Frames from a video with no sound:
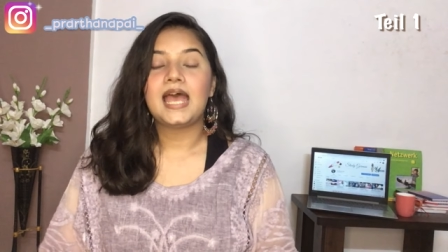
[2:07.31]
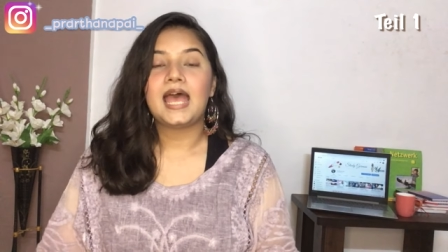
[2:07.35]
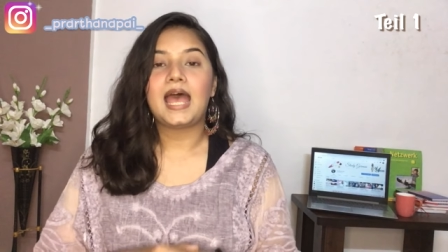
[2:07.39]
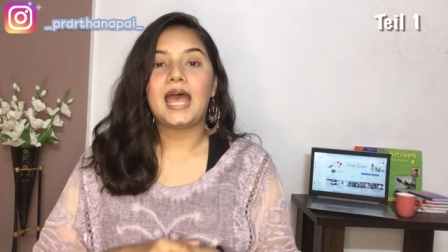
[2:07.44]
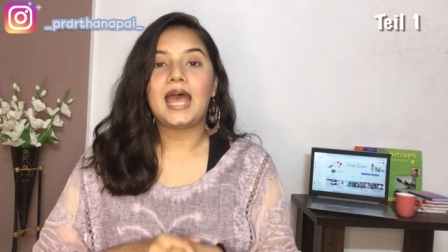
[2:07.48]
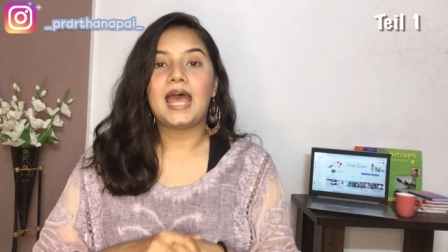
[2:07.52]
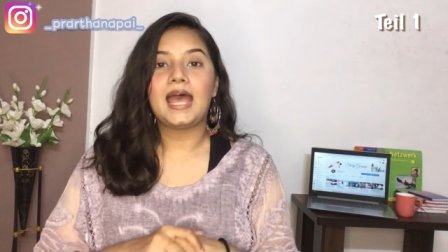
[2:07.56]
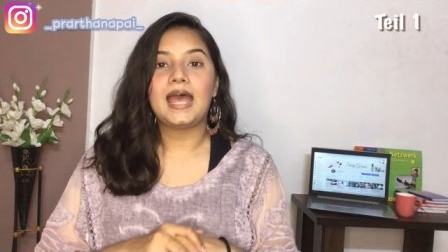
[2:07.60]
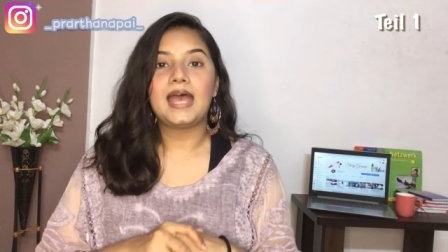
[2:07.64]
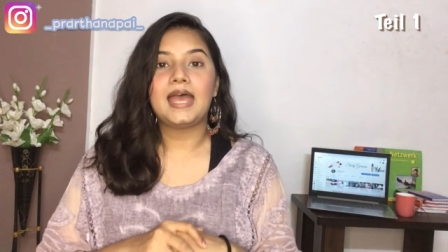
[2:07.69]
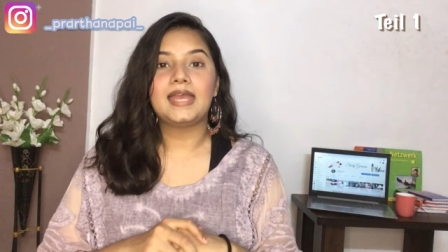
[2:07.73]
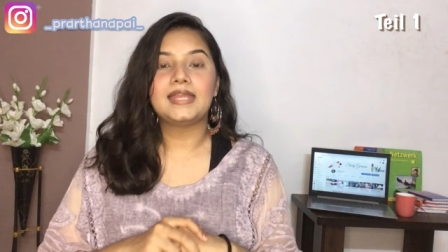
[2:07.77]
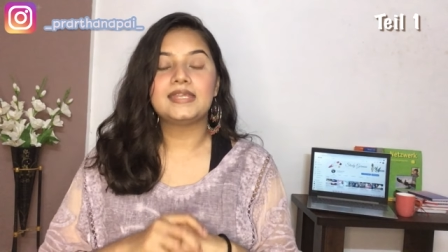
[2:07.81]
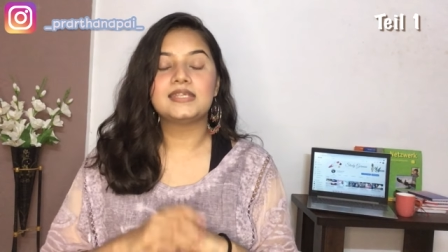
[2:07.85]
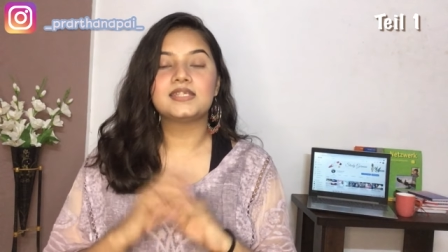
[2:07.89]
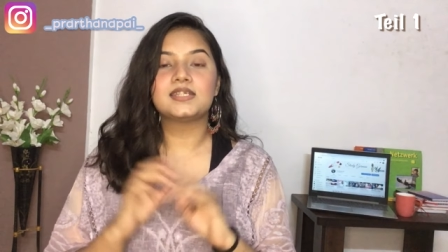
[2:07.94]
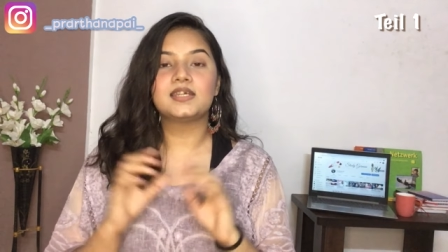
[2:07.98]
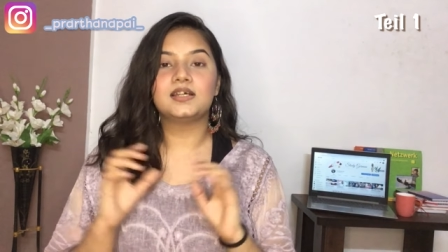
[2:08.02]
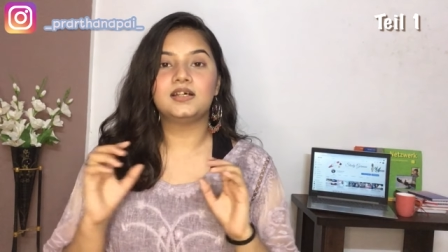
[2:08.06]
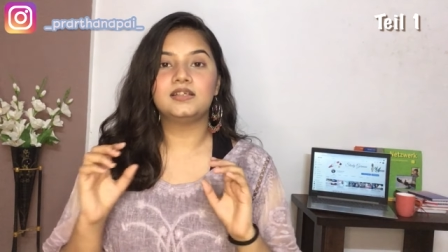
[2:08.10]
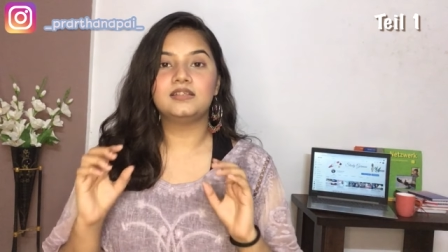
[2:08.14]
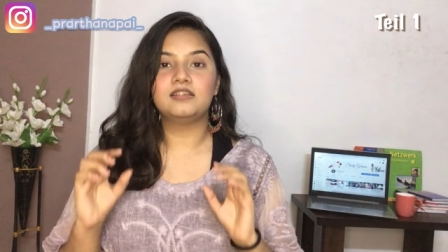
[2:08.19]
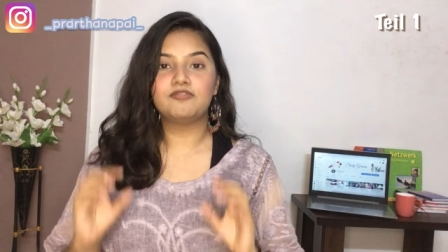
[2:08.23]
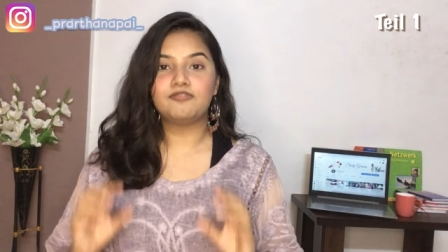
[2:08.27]
and
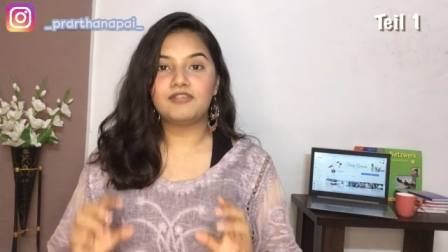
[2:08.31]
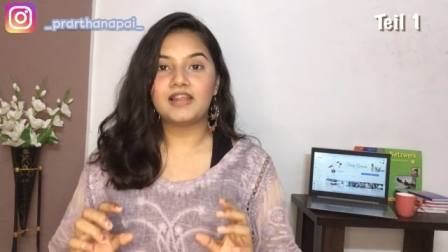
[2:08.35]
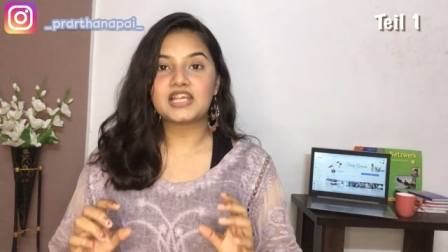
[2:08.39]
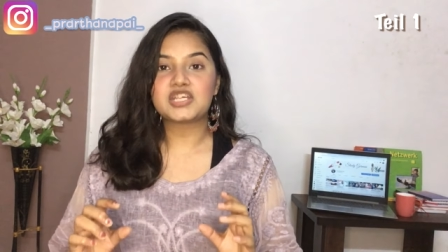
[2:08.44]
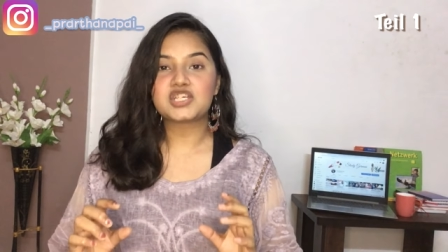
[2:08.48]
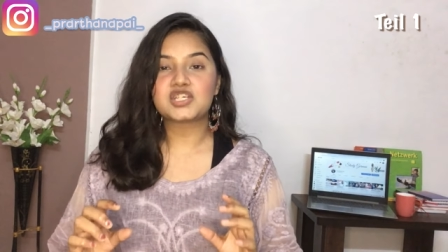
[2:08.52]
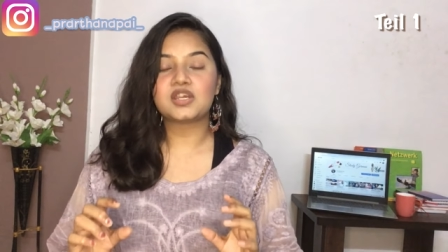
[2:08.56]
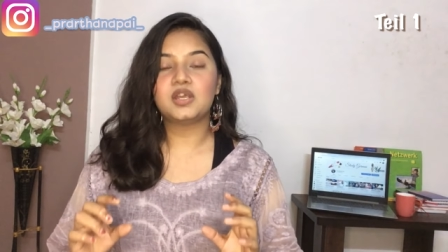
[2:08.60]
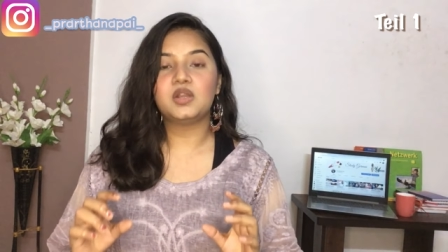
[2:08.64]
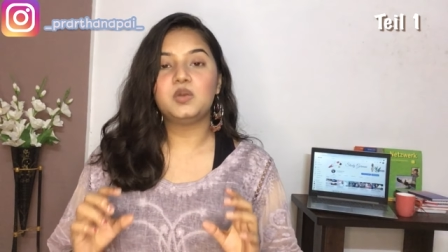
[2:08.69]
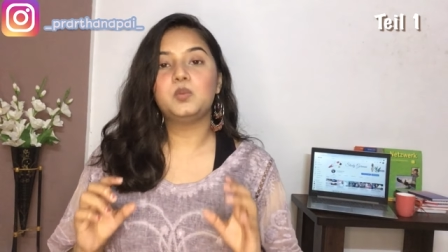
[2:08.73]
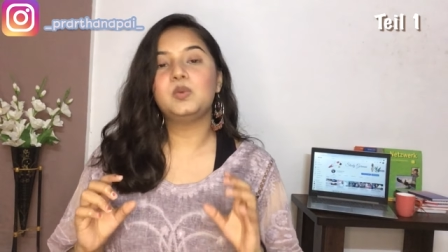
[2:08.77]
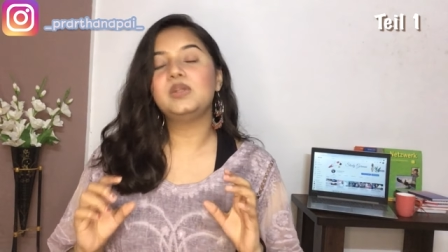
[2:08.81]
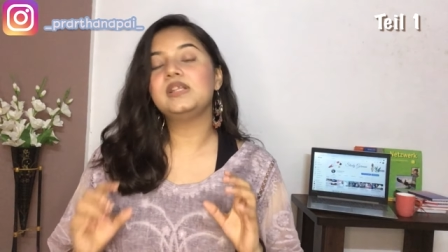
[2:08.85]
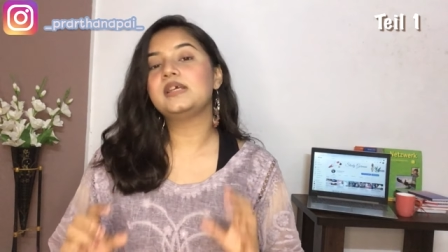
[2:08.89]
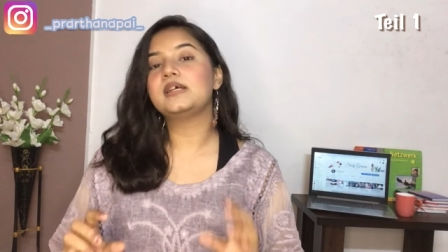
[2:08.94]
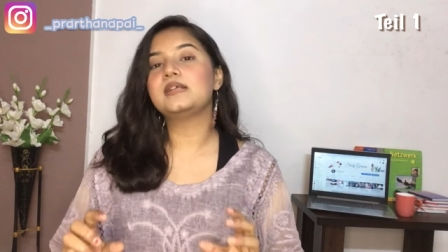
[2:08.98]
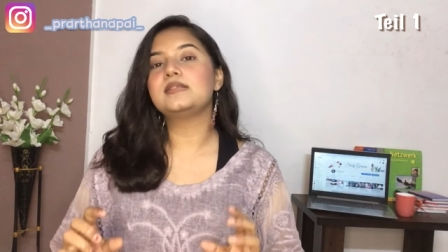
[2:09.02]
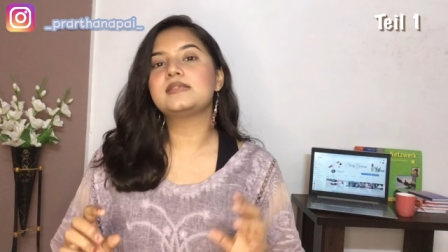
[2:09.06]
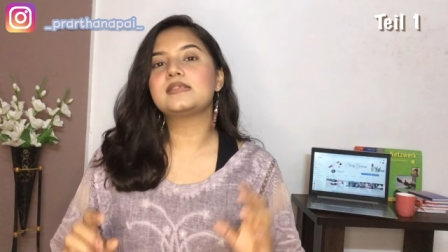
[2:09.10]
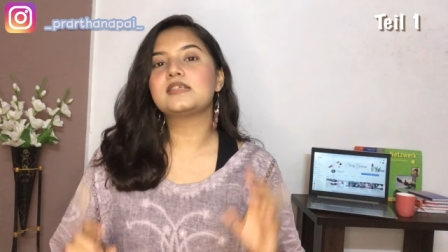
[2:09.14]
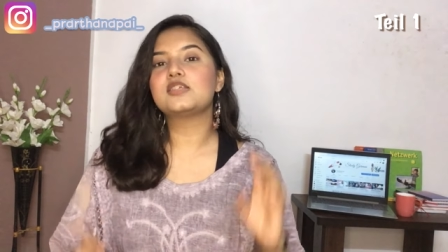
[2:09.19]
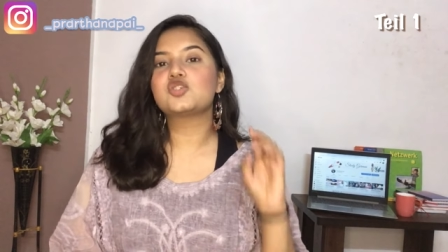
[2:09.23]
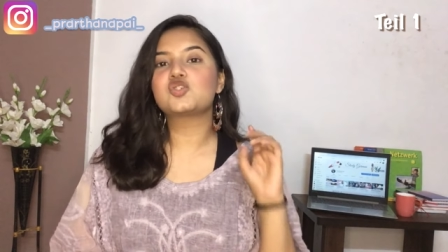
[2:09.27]
uh, the flashcard will
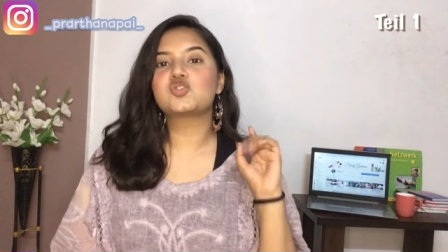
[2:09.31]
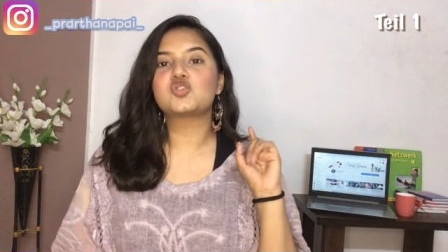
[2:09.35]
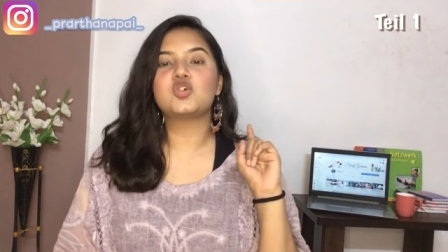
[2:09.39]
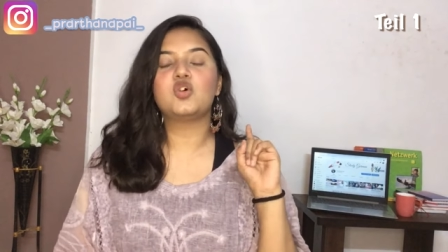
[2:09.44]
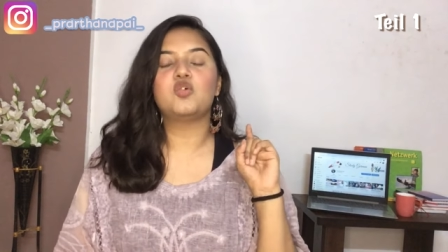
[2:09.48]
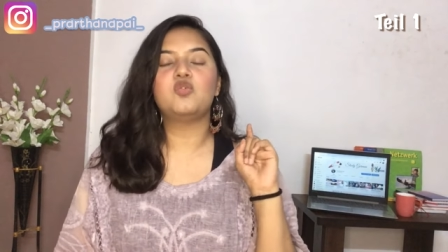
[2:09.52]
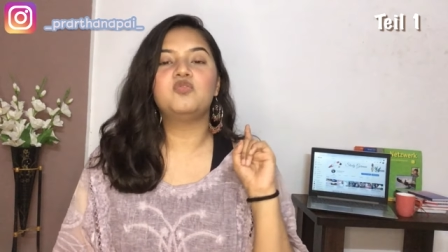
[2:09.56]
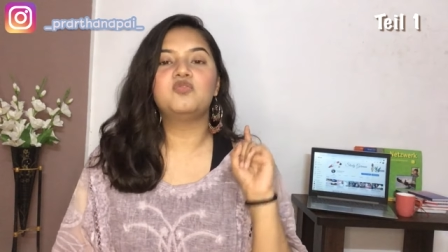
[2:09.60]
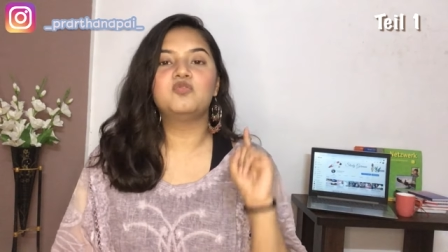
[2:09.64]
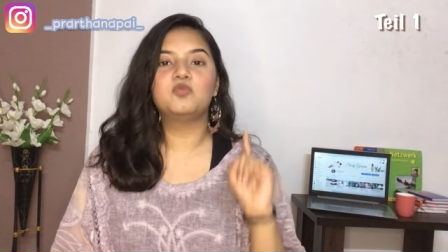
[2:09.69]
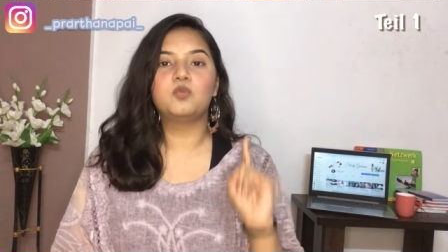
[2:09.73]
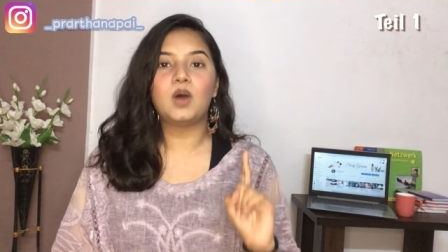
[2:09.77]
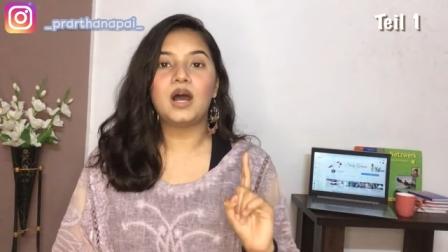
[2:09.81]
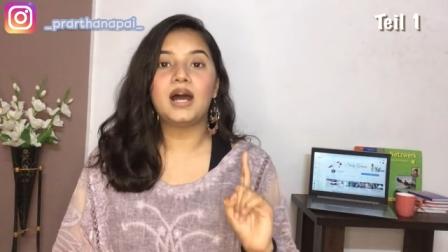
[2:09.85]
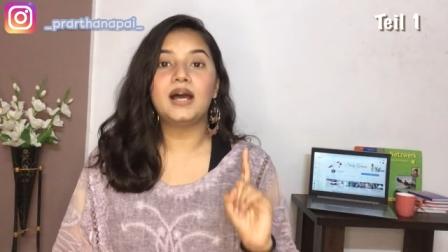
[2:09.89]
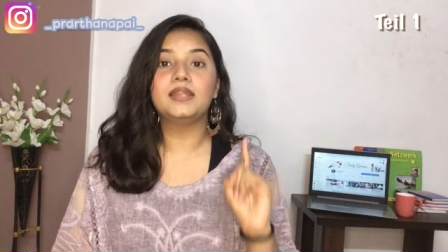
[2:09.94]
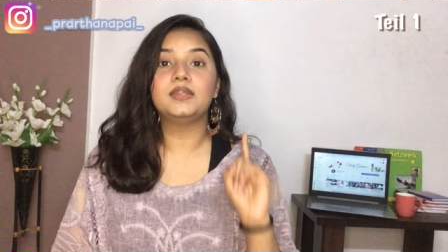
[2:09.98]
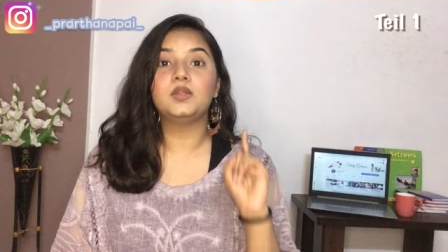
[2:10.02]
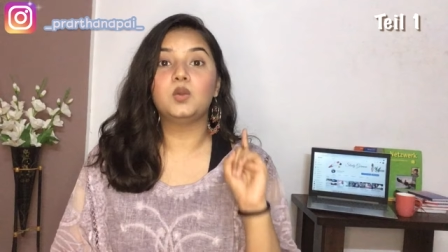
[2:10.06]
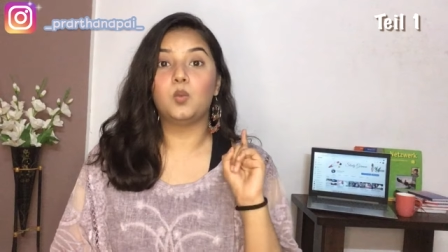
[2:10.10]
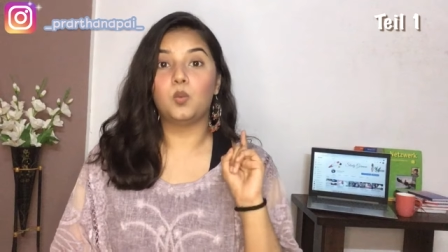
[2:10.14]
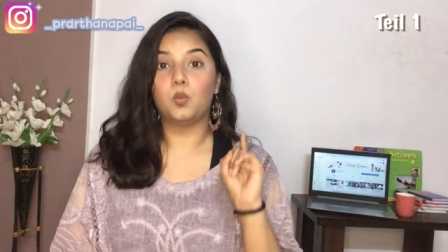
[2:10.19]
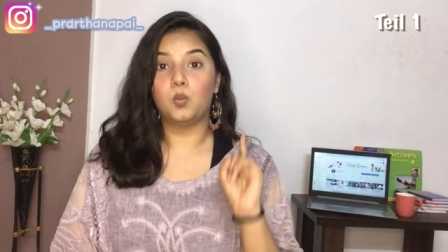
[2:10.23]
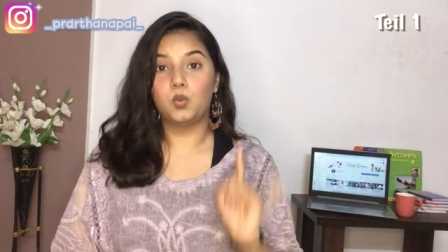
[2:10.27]
consist of
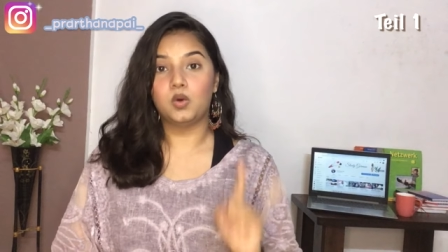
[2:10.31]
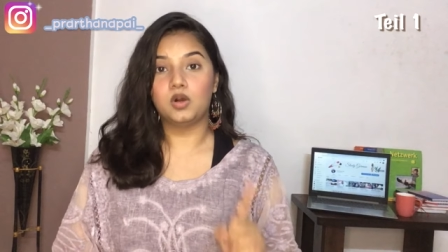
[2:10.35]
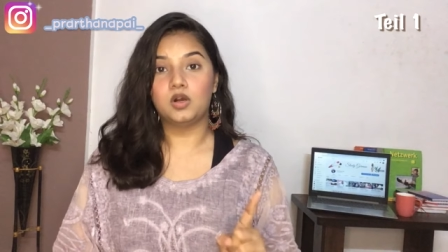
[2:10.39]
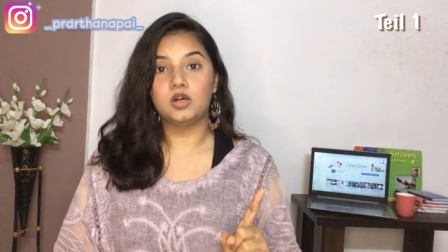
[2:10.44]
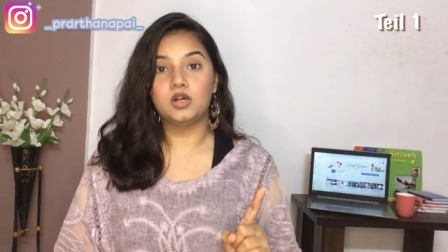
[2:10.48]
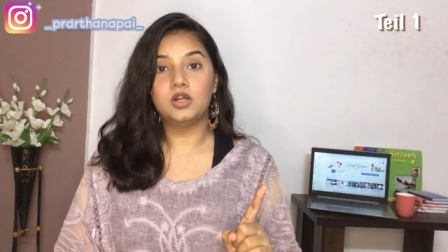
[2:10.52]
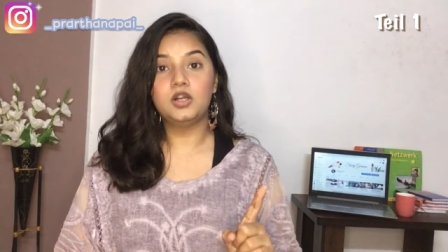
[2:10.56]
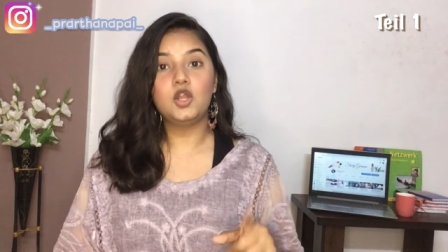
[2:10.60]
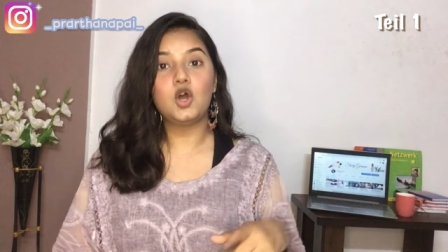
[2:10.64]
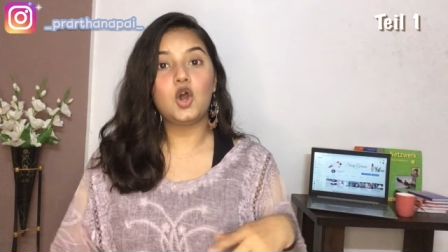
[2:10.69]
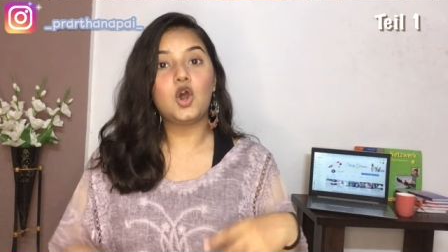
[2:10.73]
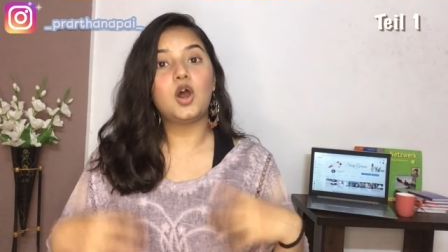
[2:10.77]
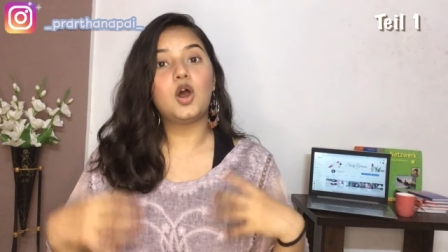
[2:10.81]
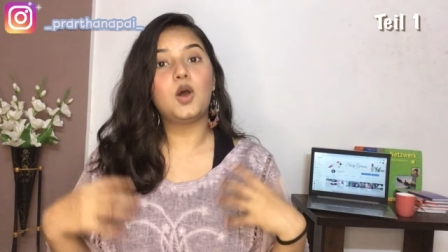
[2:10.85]
one word